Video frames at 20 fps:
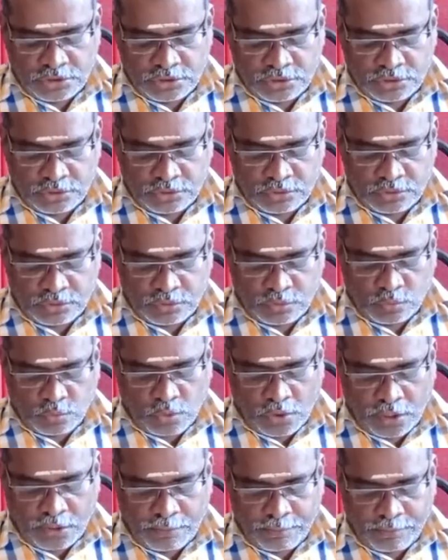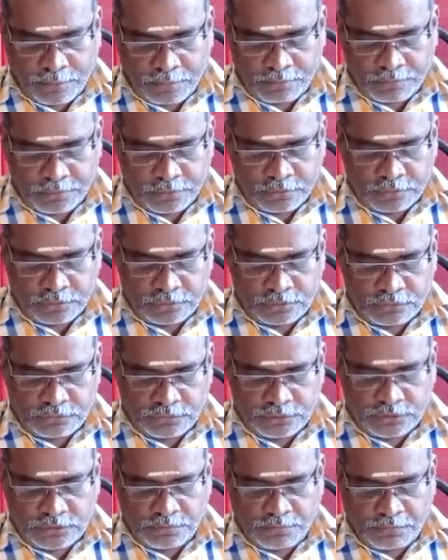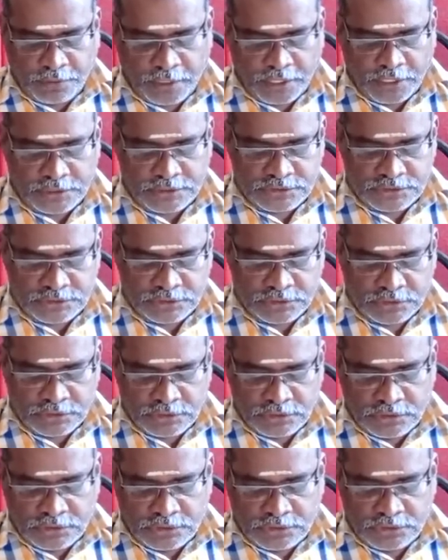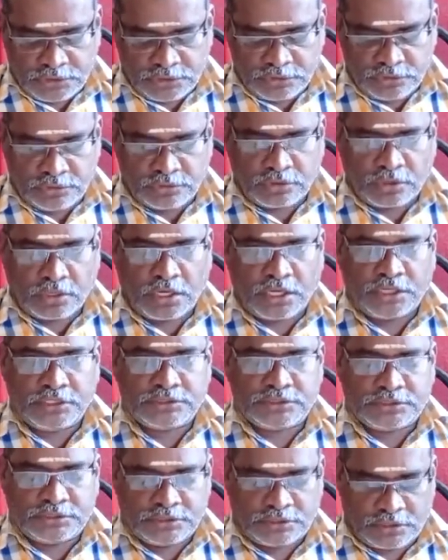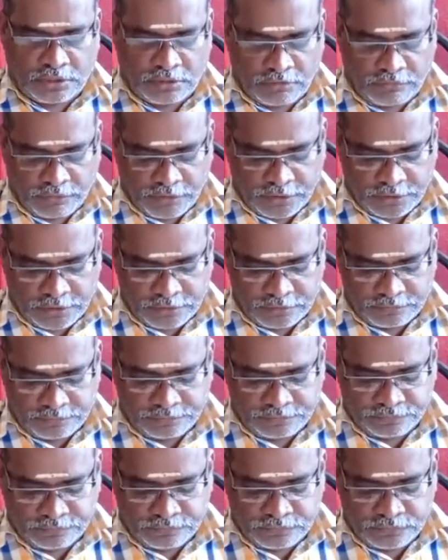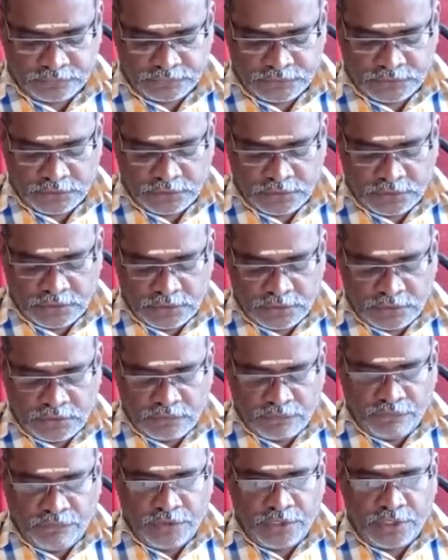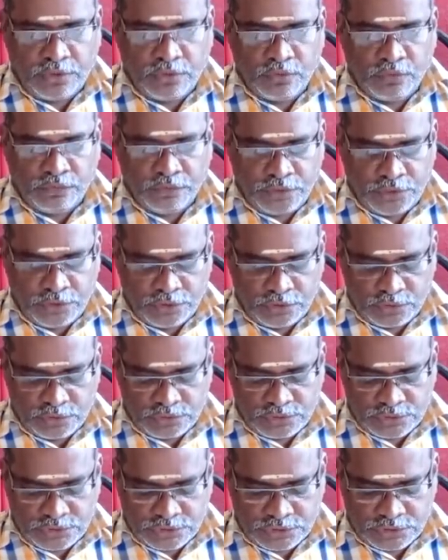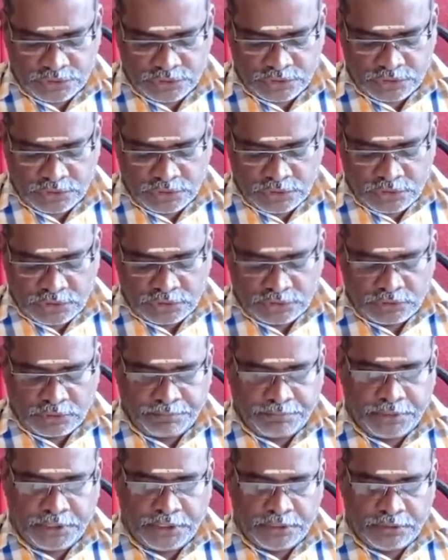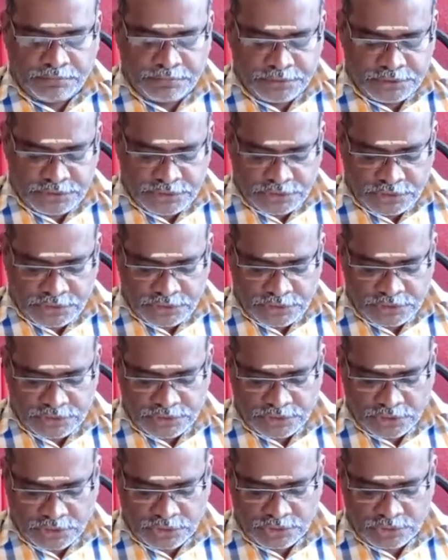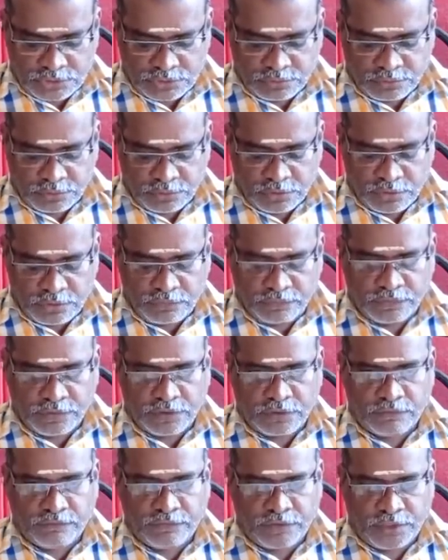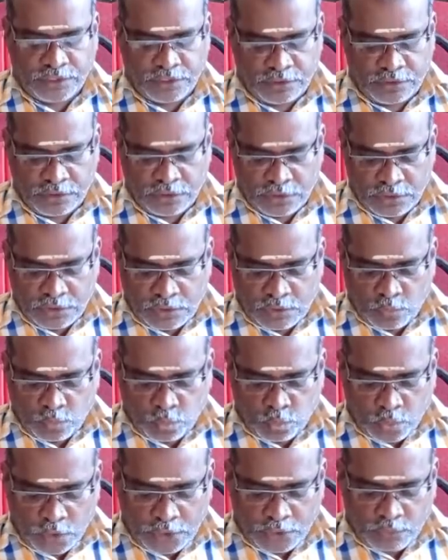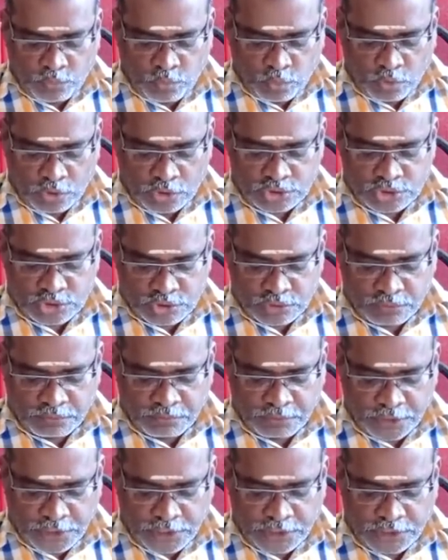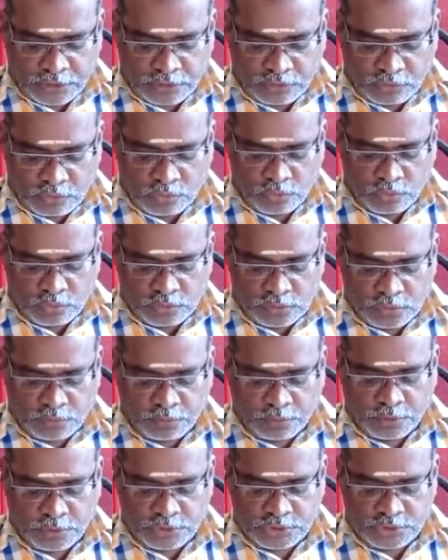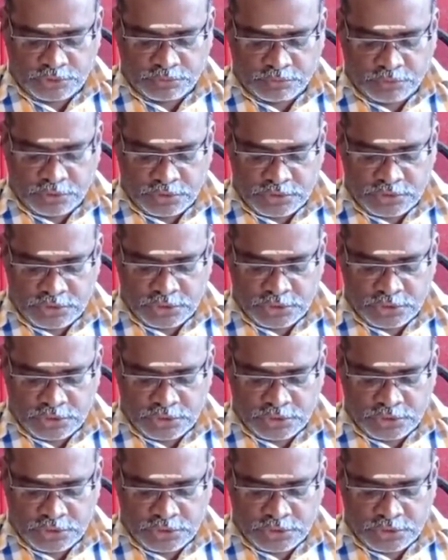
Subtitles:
the one prepared with plans to neutralize their effect. When do we use it? The PDPC is useful when one wants to plan all the possible